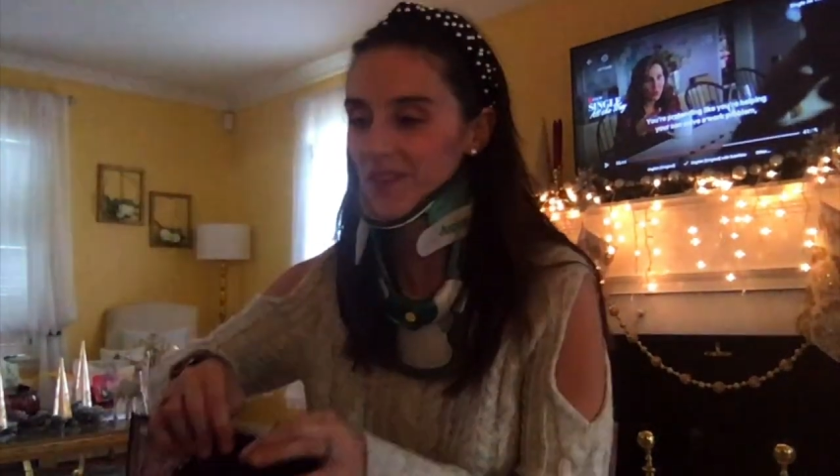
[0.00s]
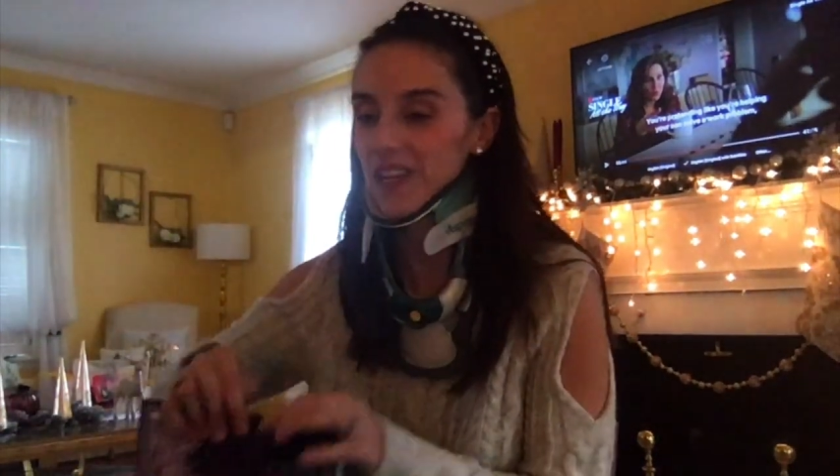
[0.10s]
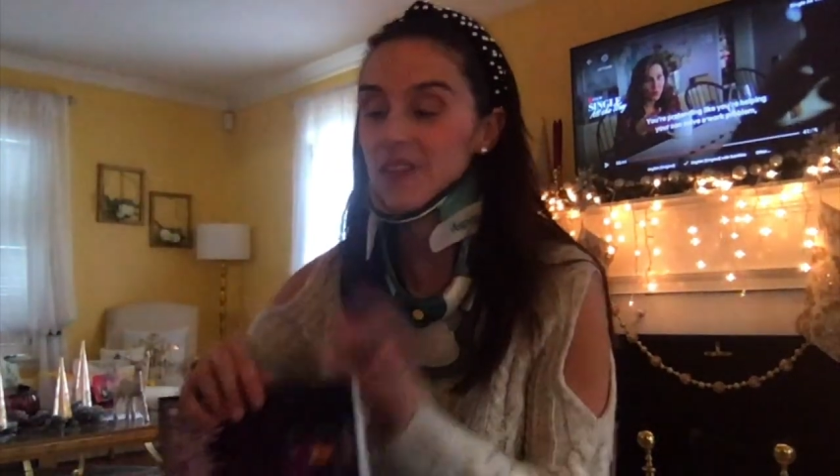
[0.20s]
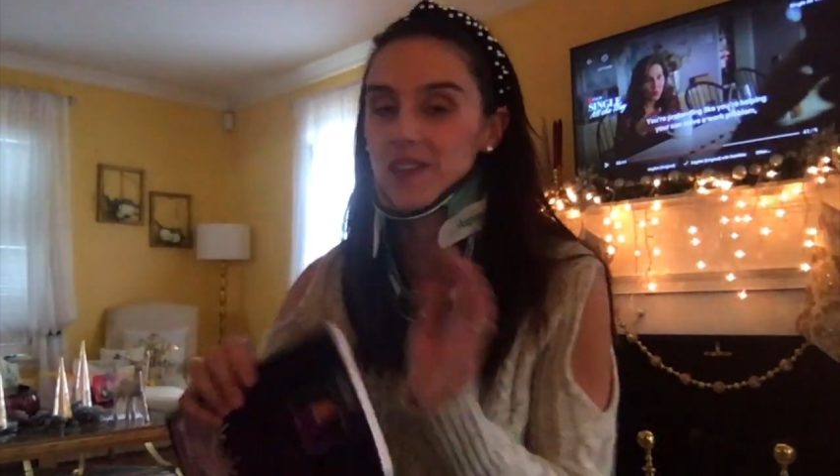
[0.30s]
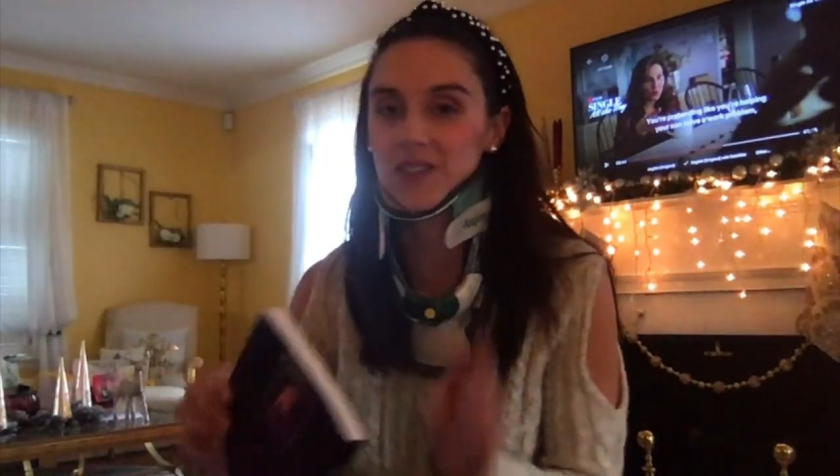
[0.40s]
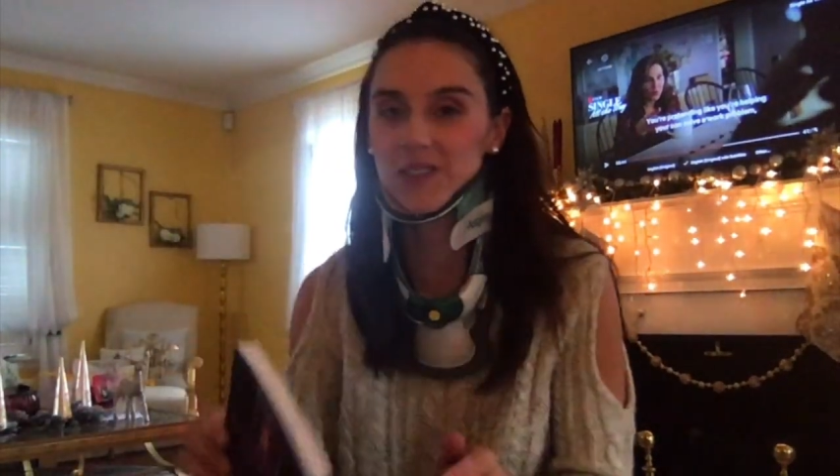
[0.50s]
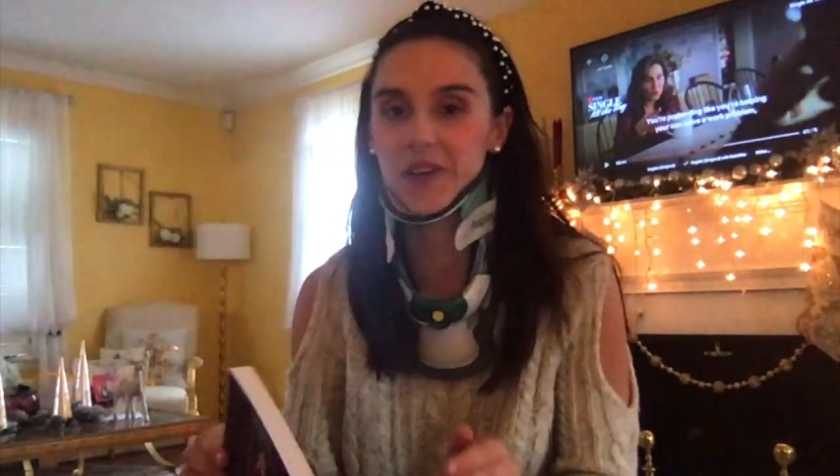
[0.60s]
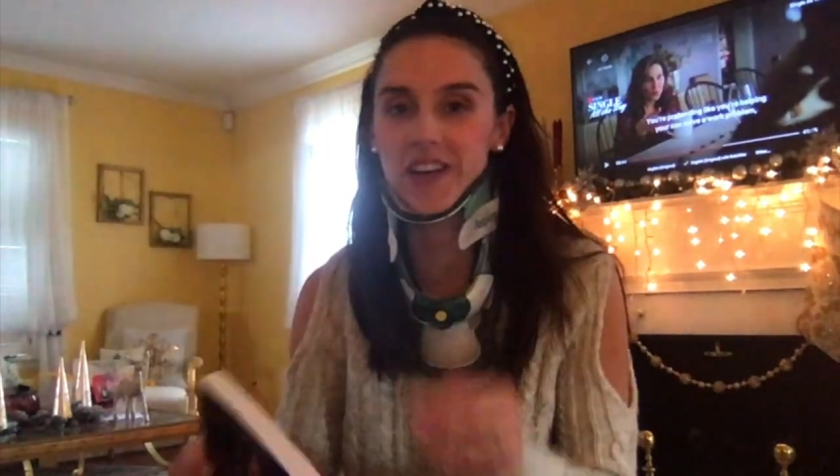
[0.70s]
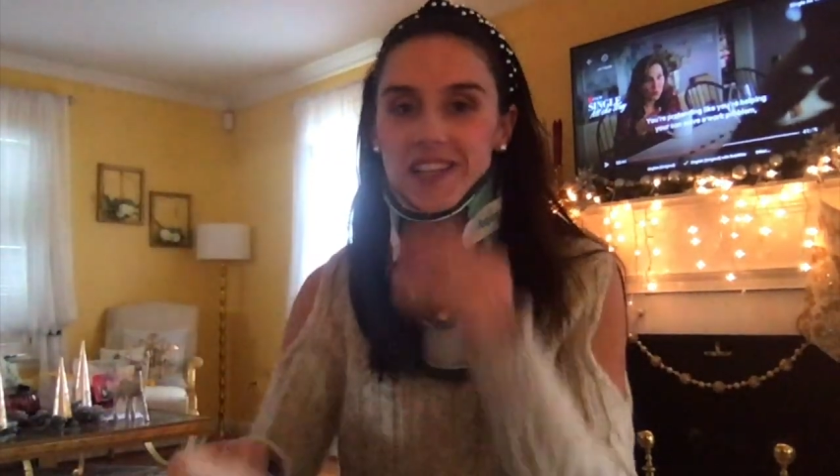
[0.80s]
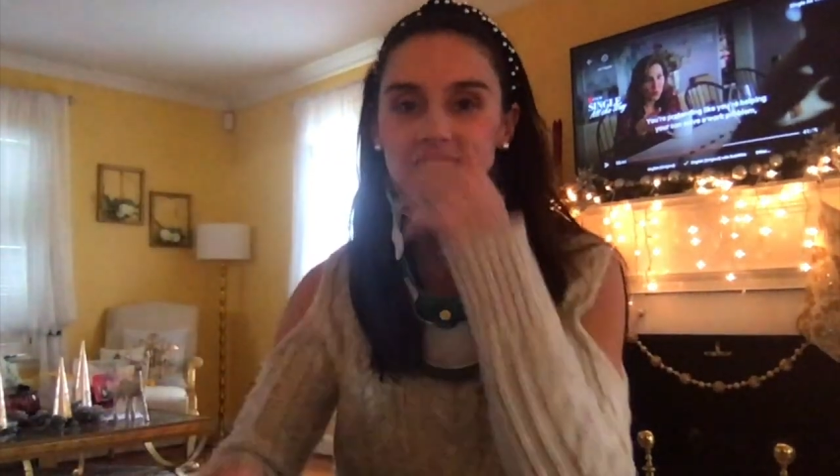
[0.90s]
This is so
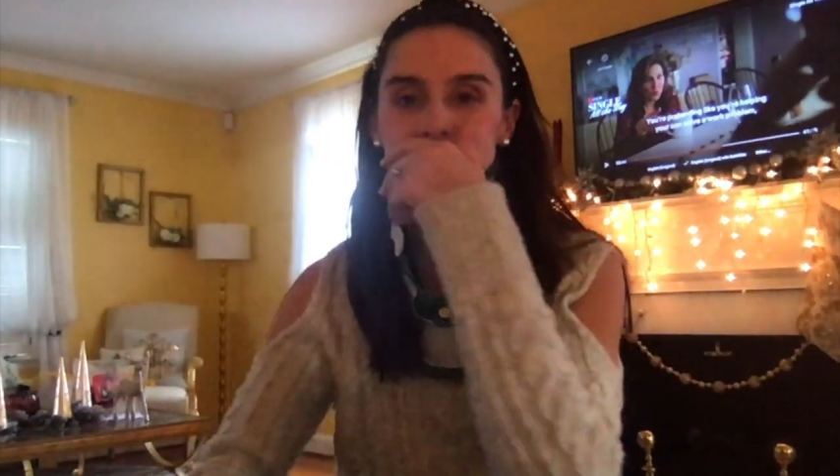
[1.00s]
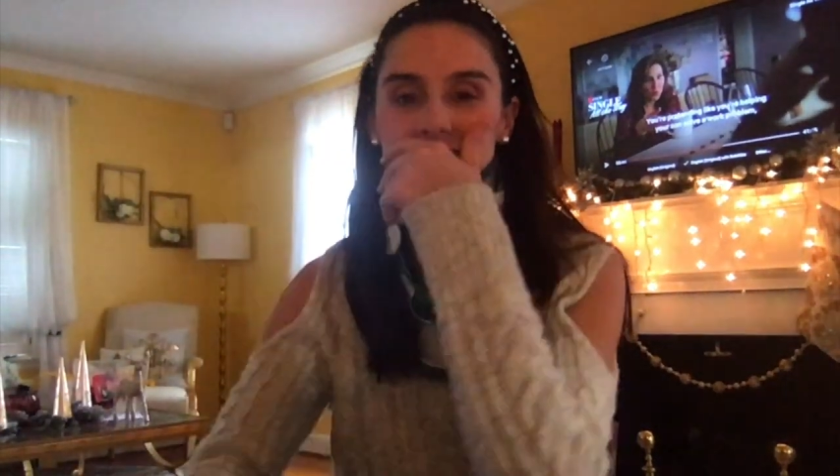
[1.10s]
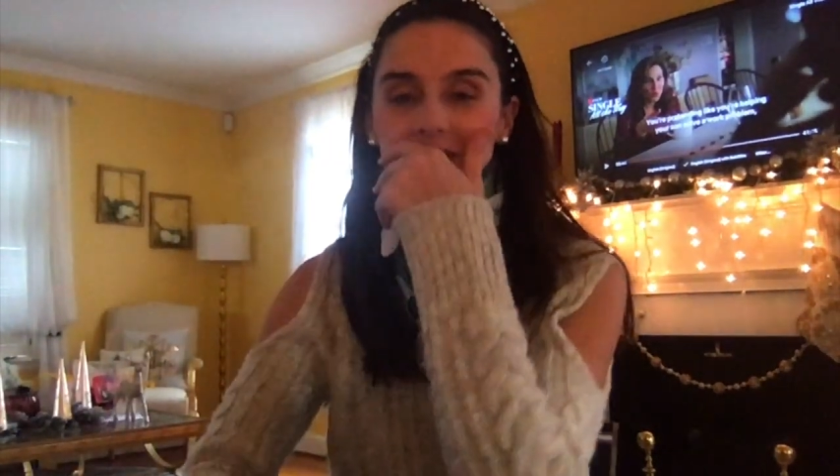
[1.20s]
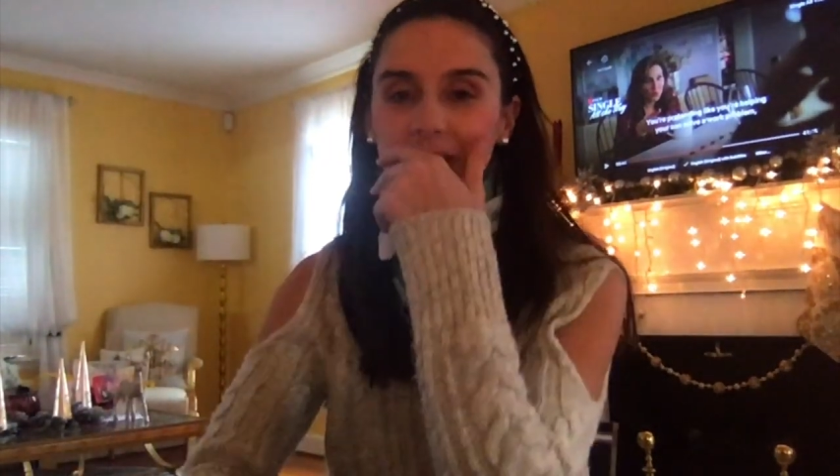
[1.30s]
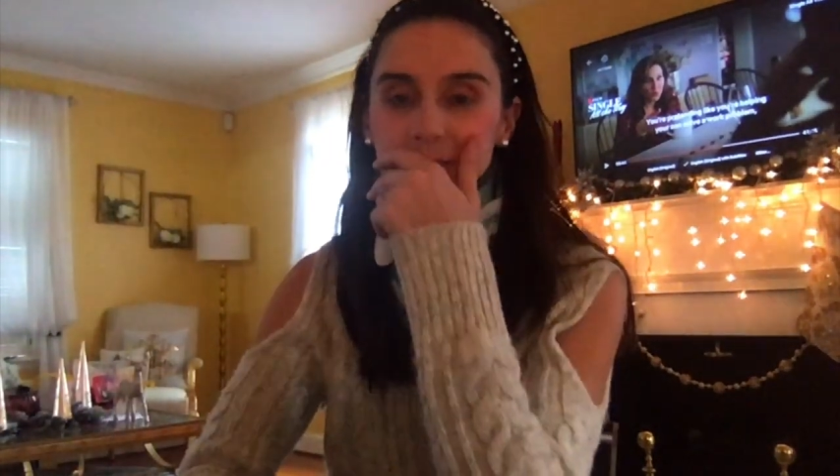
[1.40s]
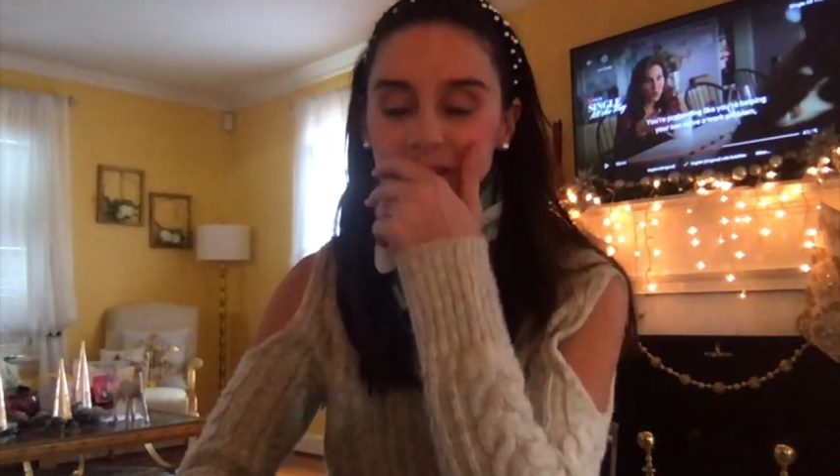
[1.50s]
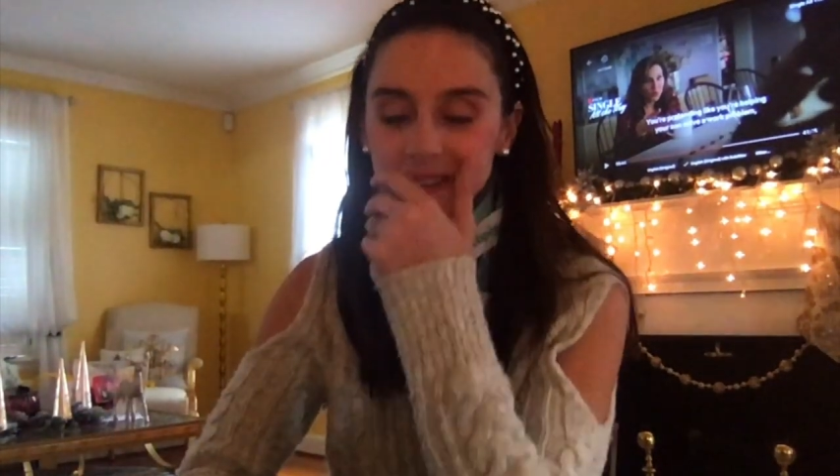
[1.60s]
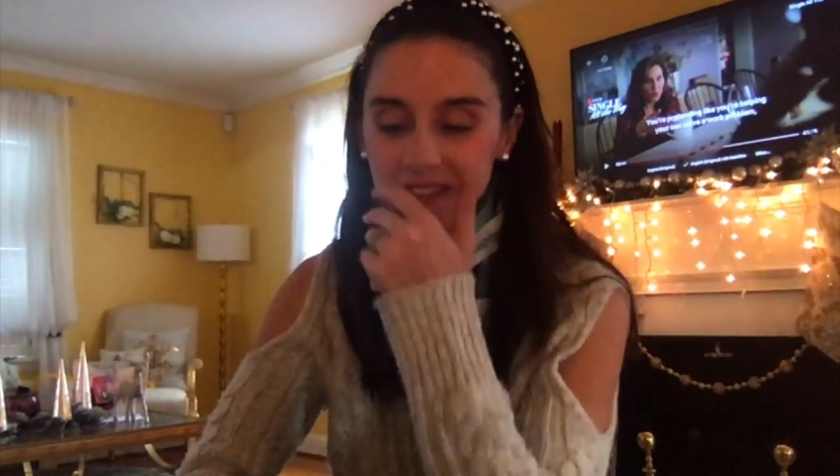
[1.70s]
crazy. I still can't believe